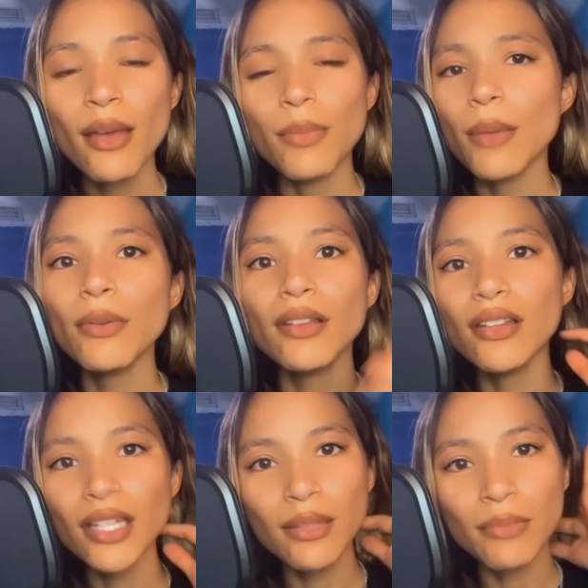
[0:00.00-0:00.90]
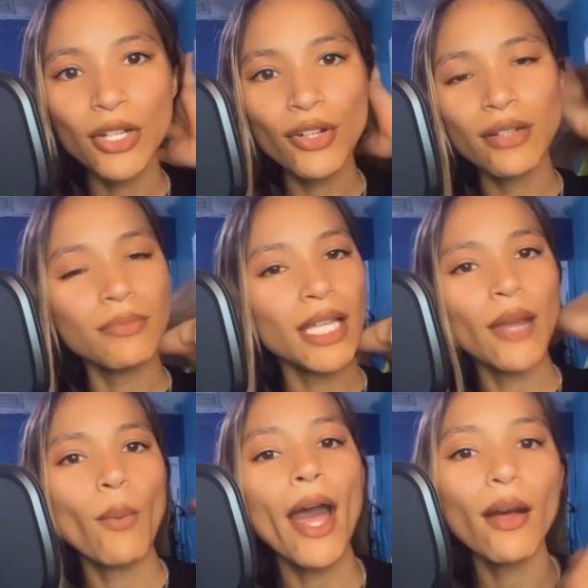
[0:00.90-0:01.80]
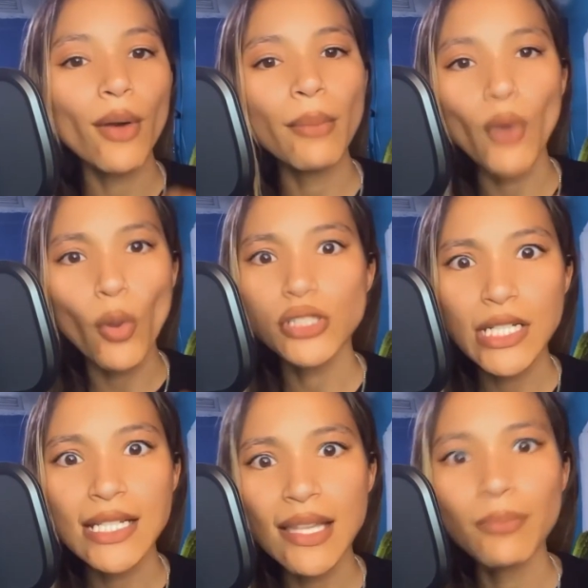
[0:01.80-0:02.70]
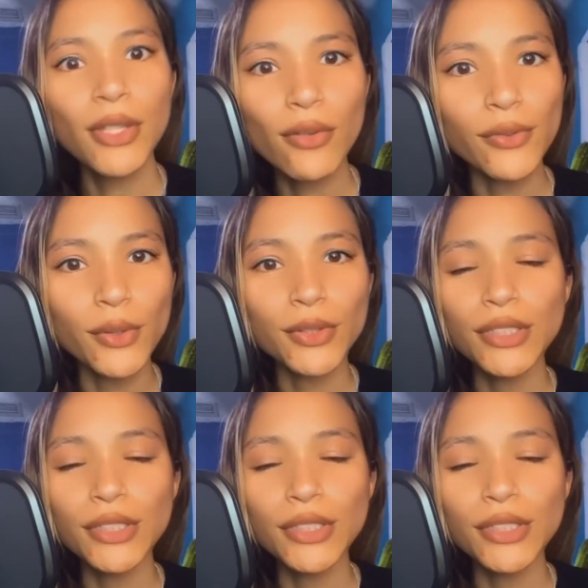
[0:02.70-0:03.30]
Be able to look in the mirror and be like, wow, I'm gorgeous. I'm beautiful.